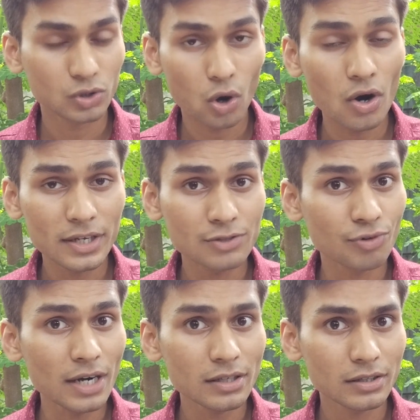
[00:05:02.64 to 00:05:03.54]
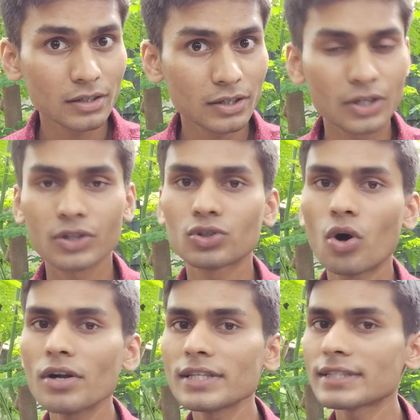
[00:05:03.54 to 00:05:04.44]
thought is what?
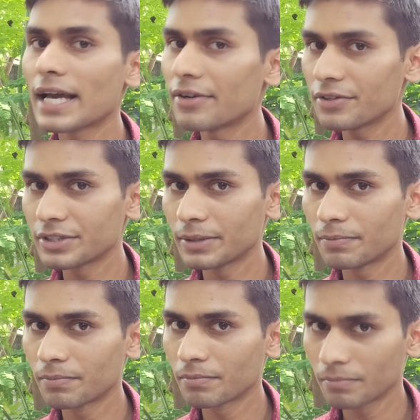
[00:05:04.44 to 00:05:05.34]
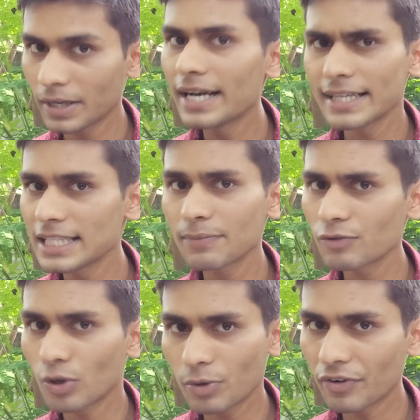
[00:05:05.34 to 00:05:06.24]
Thought is energy,
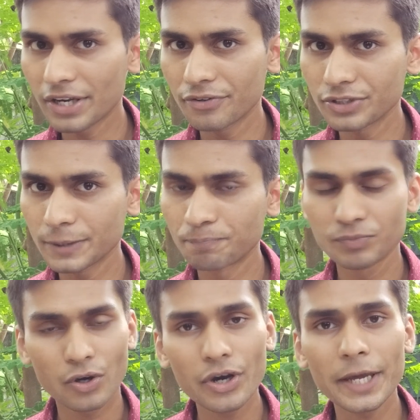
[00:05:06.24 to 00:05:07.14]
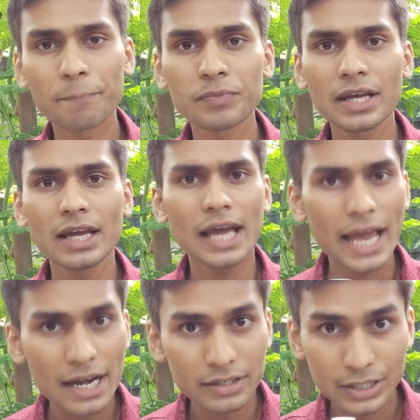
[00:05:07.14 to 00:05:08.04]
intangible form of energy. Okay,
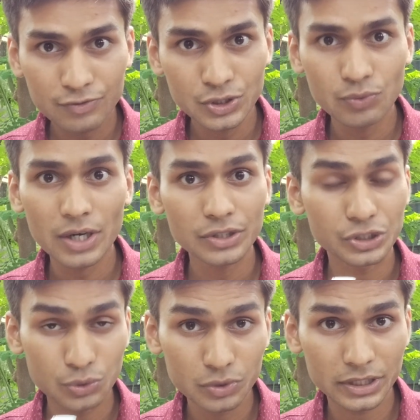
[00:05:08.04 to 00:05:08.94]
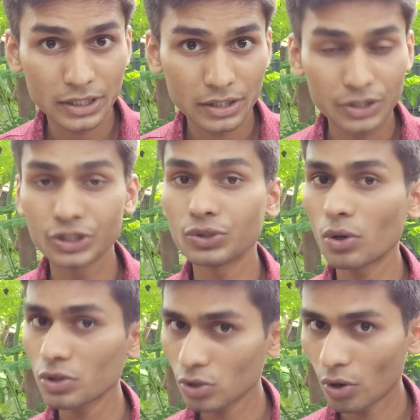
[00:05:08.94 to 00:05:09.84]
and if you are using
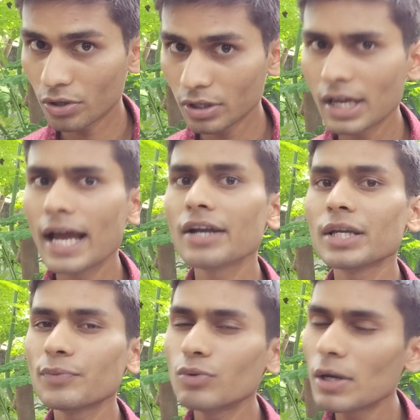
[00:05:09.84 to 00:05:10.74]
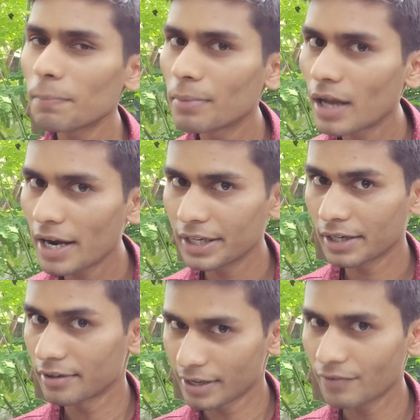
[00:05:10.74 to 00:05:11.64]
your thought, and if you are
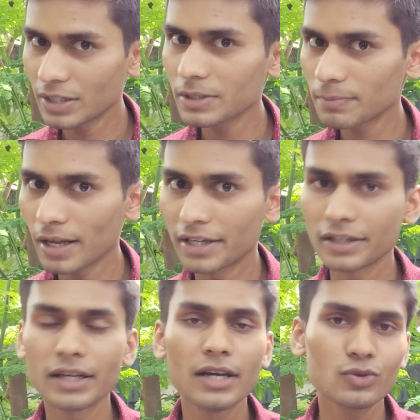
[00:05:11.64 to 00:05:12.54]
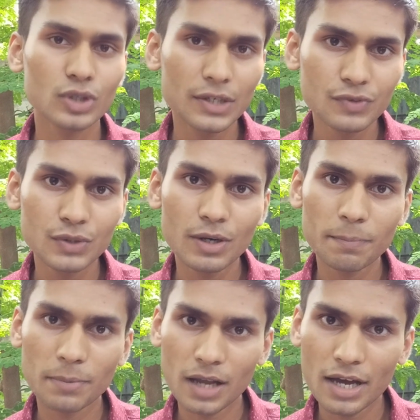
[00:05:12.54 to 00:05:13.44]
planning, drafting is planning, so if you are
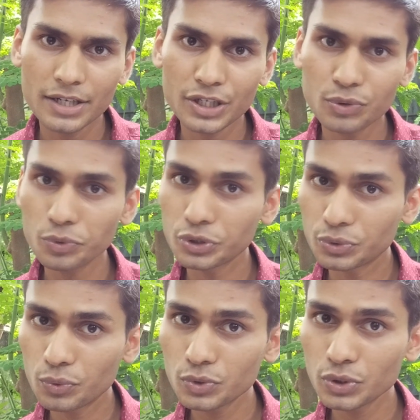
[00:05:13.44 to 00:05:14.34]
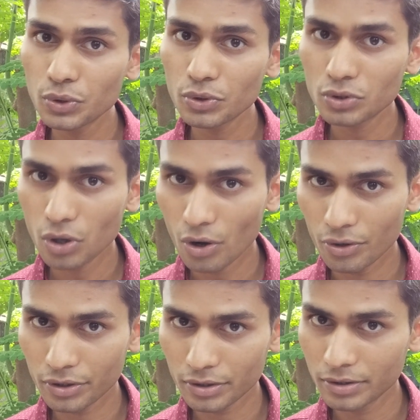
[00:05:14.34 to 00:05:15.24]
planning to use your
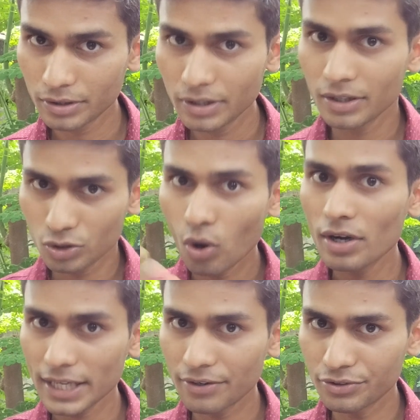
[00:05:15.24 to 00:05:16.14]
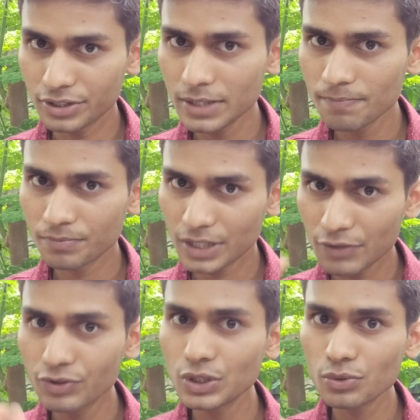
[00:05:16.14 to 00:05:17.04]
thought energy,
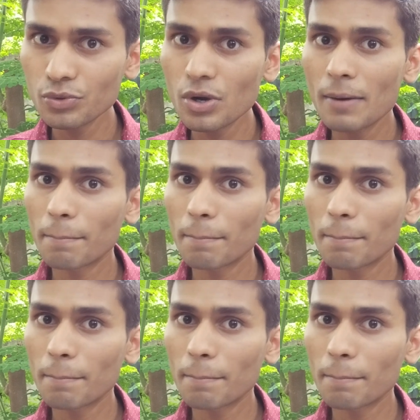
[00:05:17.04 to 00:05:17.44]
if you